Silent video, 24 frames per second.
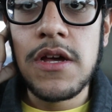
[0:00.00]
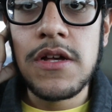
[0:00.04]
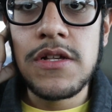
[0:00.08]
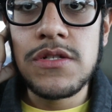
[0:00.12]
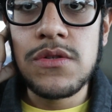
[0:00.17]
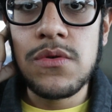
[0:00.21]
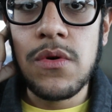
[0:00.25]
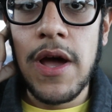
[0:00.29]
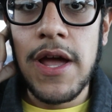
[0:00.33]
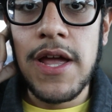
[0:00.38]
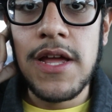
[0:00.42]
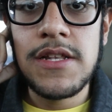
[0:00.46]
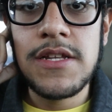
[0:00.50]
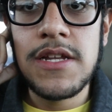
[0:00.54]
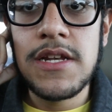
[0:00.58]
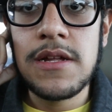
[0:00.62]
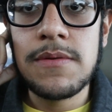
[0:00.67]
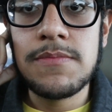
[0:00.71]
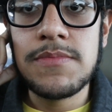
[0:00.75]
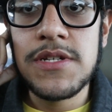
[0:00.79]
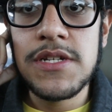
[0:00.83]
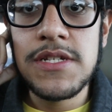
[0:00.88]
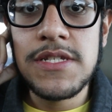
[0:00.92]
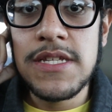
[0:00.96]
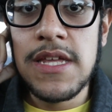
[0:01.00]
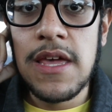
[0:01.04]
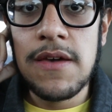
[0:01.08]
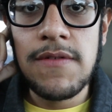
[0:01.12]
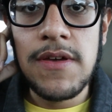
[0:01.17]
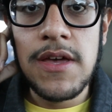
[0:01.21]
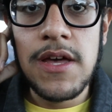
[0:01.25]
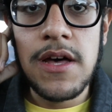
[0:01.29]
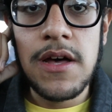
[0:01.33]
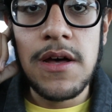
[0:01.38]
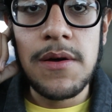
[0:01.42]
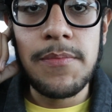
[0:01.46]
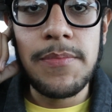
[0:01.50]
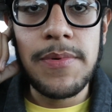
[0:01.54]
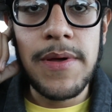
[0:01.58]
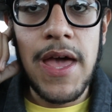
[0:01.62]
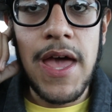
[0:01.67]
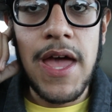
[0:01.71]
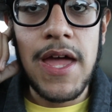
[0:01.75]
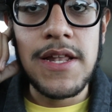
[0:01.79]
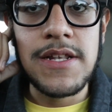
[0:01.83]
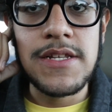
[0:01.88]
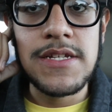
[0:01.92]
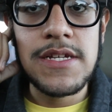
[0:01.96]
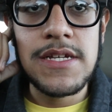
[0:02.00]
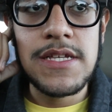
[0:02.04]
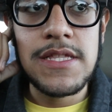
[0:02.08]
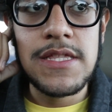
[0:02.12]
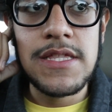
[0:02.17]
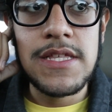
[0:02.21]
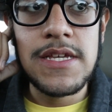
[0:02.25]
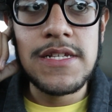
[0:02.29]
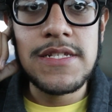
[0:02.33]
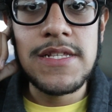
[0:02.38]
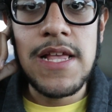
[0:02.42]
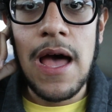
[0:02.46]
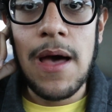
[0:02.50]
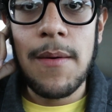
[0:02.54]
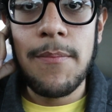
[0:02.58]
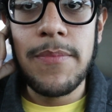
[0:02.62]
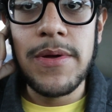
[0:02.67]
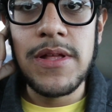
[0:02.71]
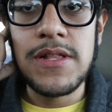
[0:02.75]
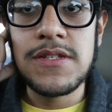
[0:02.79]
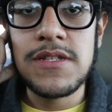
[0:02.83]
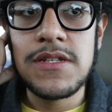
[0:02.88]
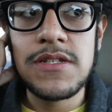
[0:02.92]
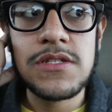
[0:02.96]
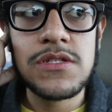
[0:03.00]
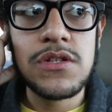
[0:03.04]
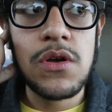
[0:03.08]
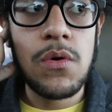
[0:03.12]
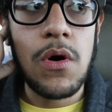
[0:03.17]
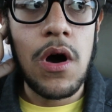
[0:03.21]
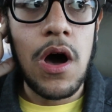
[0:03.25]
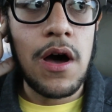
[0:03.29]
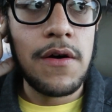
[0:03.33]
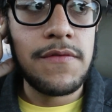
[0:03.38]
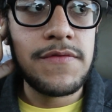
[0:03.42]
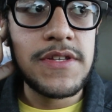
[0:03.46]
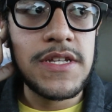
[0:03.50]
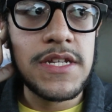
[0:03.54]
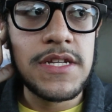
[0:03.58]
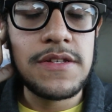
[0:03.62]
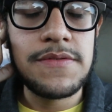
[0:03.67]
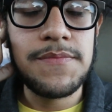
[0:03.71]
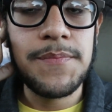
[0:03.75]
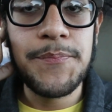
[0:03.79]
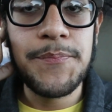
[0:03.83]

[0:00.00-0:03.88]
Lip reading: so I ended up just giving up, and this happens so often,